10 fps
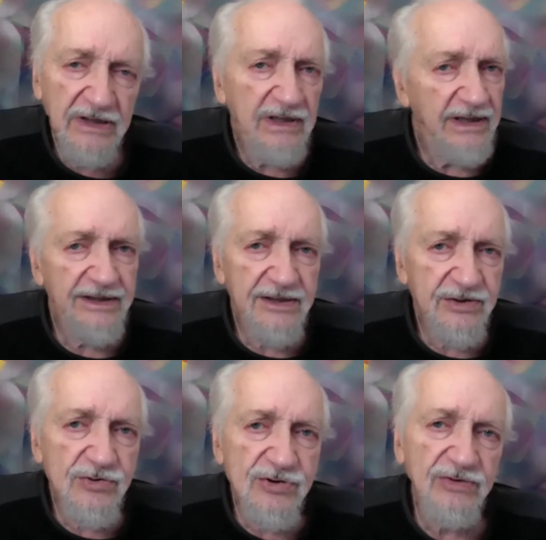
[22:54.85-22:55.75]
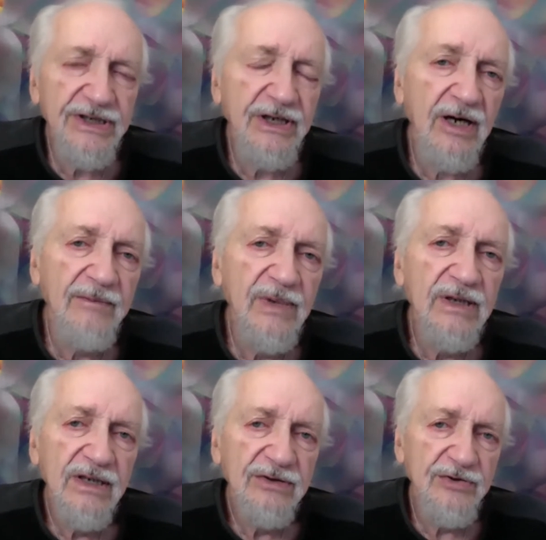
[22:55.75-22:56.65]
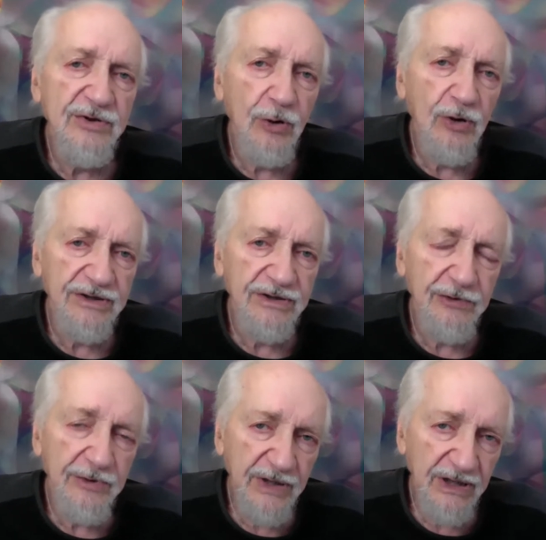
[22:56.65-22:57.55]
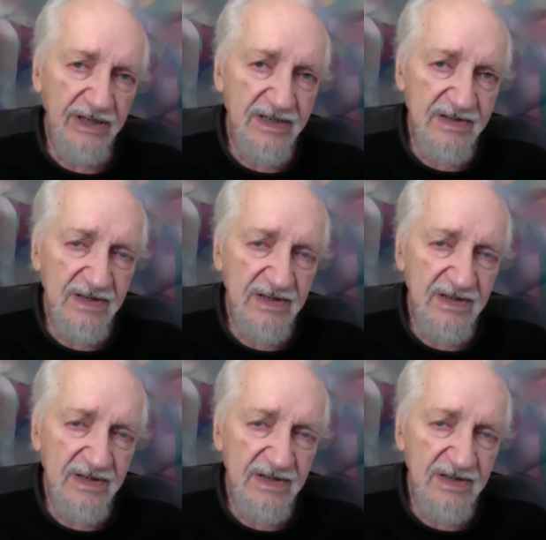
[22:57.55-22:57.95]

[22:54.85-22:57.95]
He didn't usually come to the ordinary meetings.